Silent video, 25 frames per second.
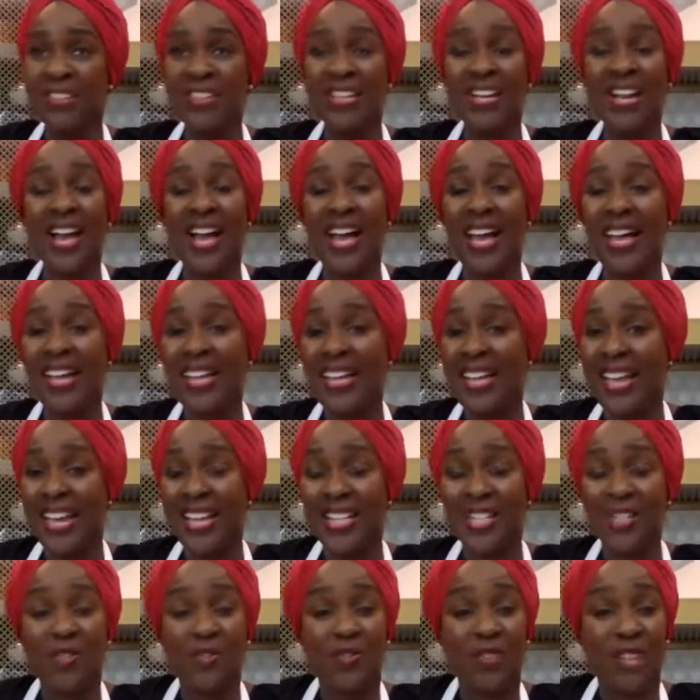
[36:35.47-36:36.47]
that
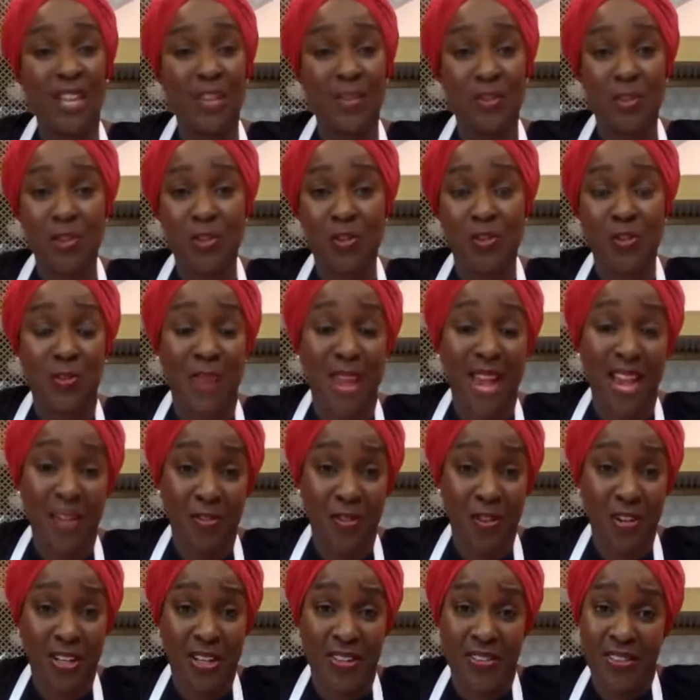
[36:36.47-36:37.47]
highlights flavors from
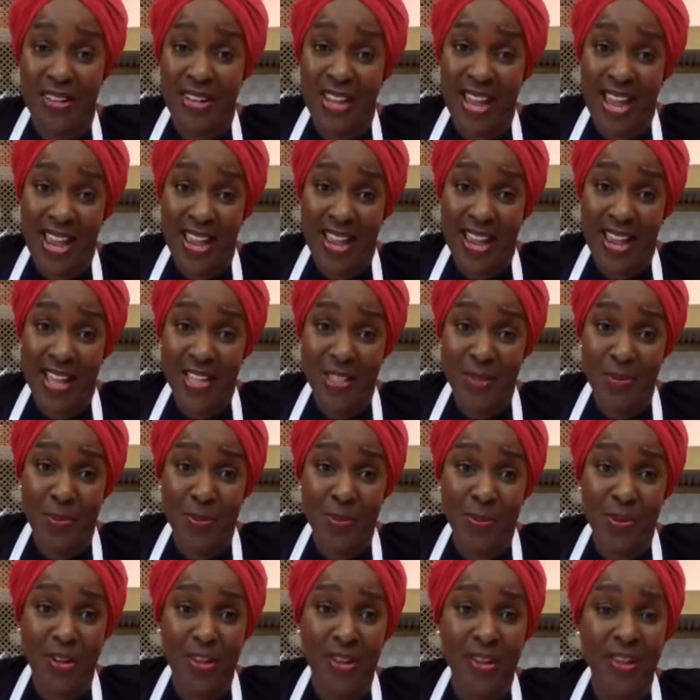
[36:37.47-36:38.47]
Africa and the
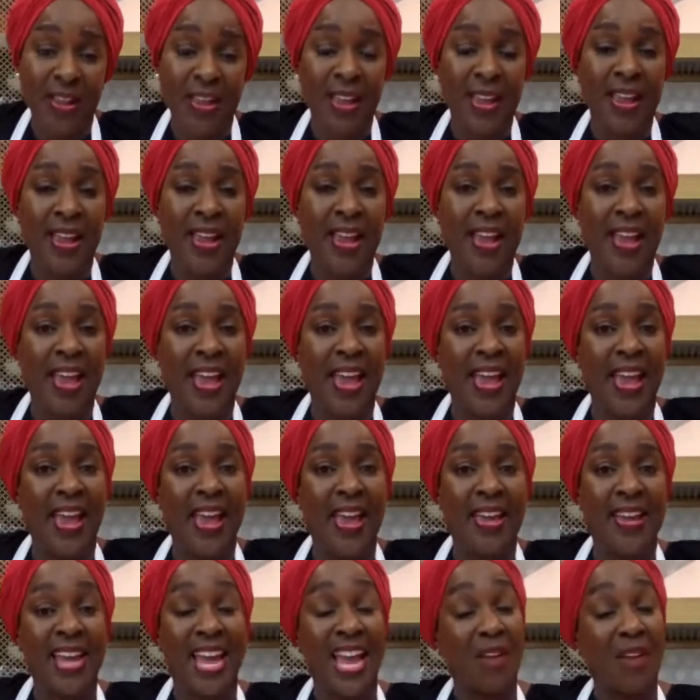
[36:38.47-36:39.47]
diaspora.
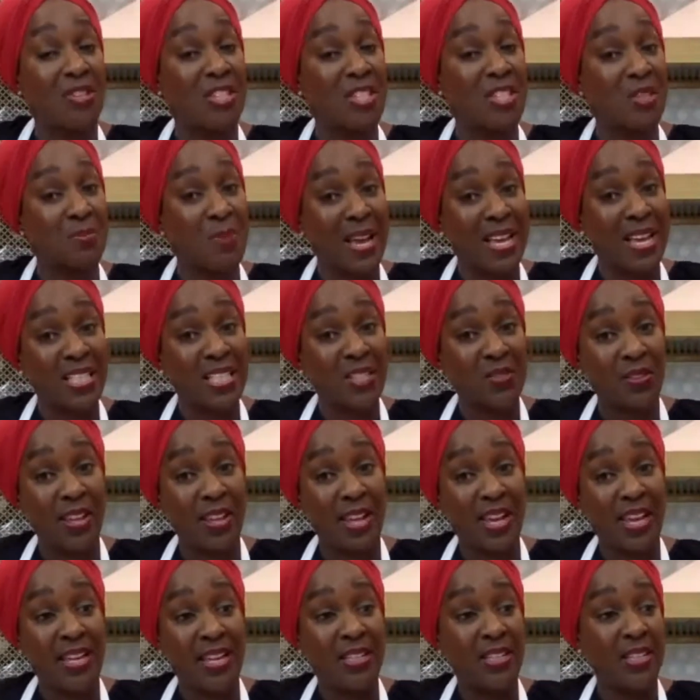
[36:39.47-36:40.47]
And I have a spice
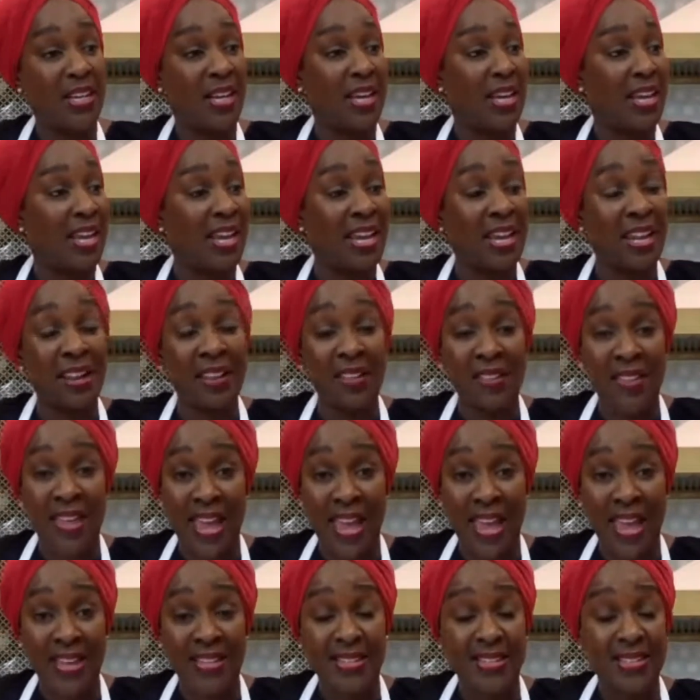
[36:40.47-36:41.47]
light. In
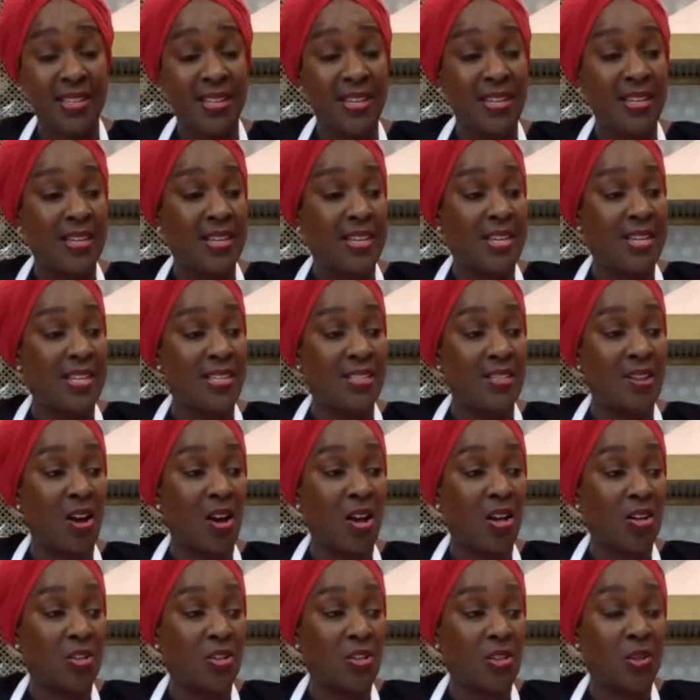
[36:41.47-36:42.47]
that is
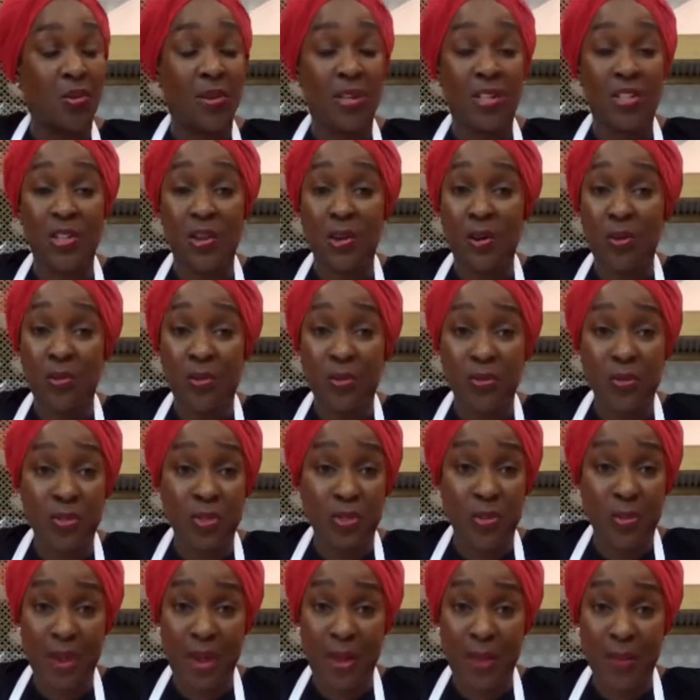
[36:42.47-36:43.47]
also a tofu
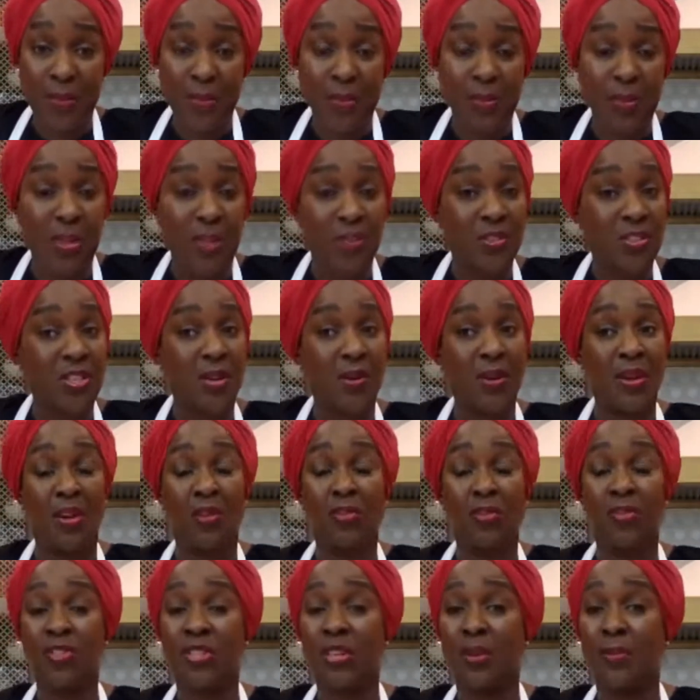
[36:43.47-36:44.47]
scramble. If
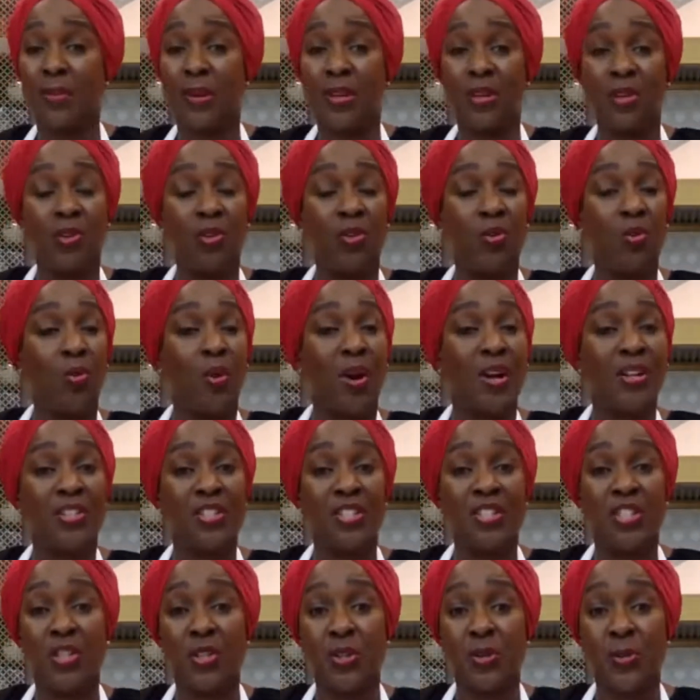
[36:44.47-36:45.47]
you're somebody who
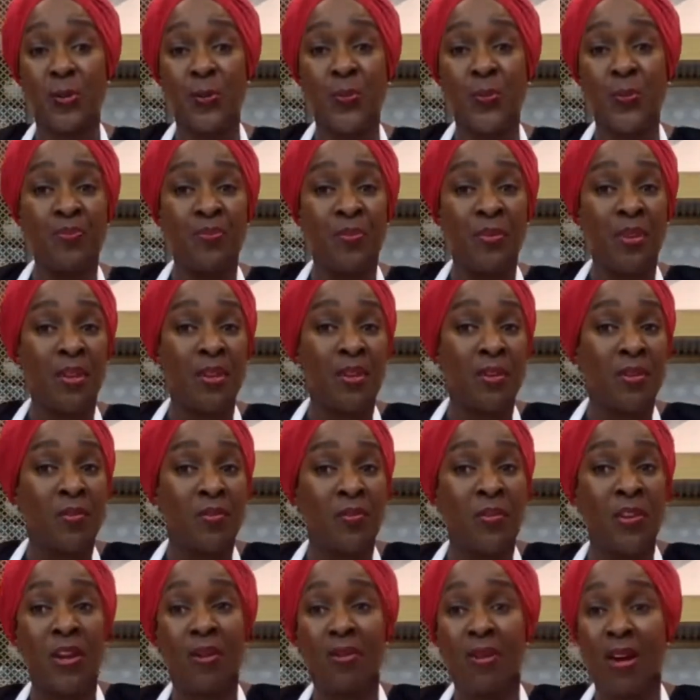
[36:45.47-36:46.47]
wants to
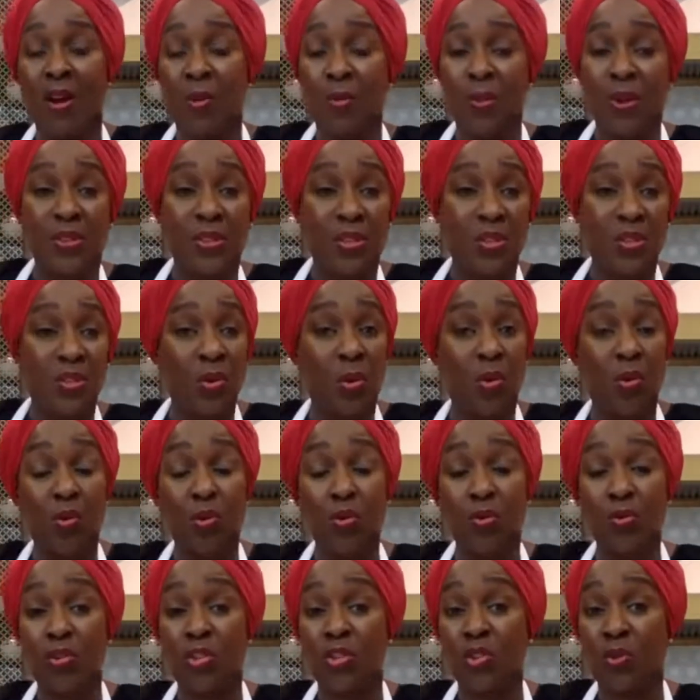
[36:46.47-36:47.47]
figure out what this
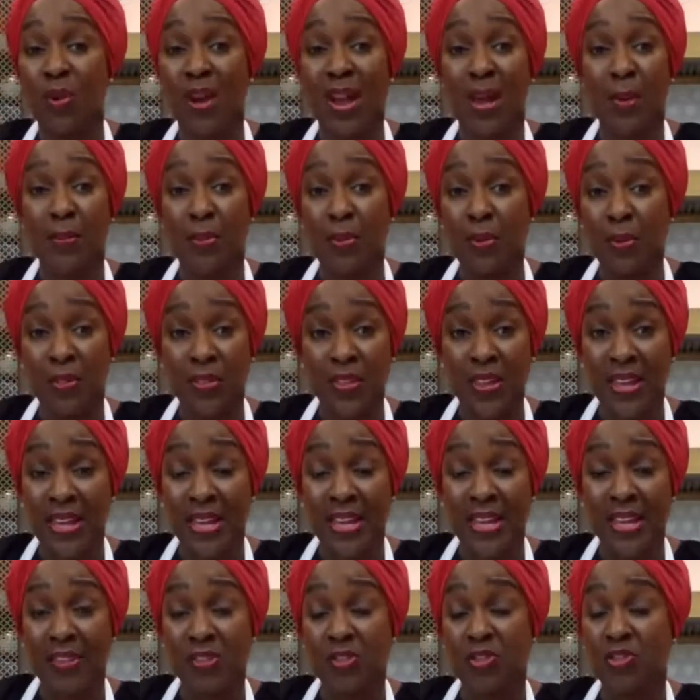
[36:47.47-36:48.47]
whole scramble
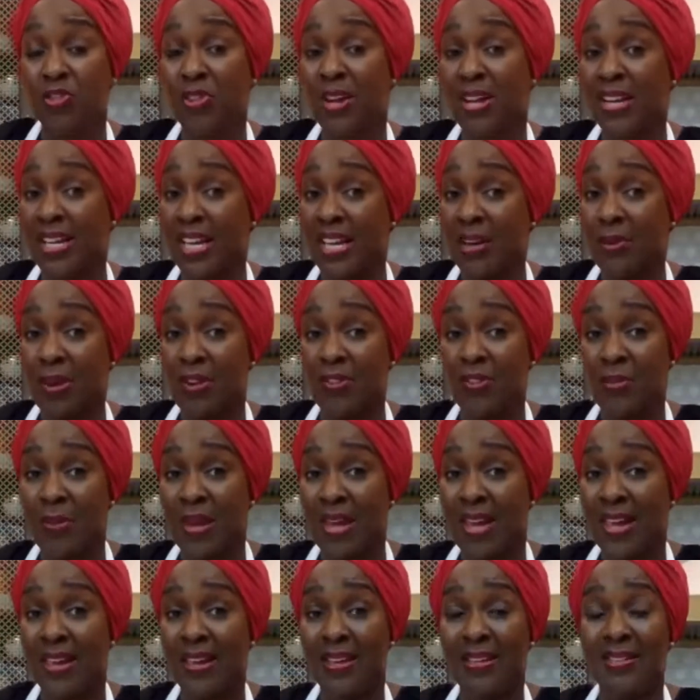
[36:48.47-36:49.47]
thing is, you're trying to get away from
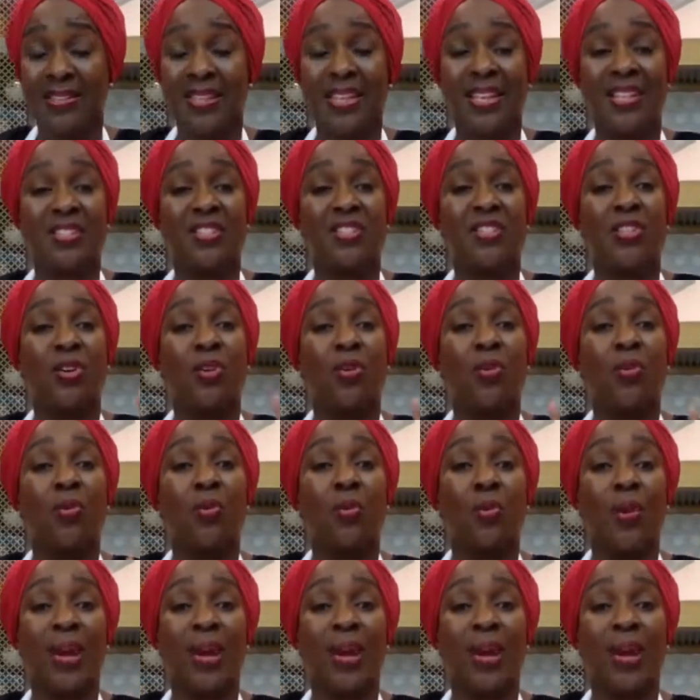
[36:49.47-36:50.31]
eggs, it's the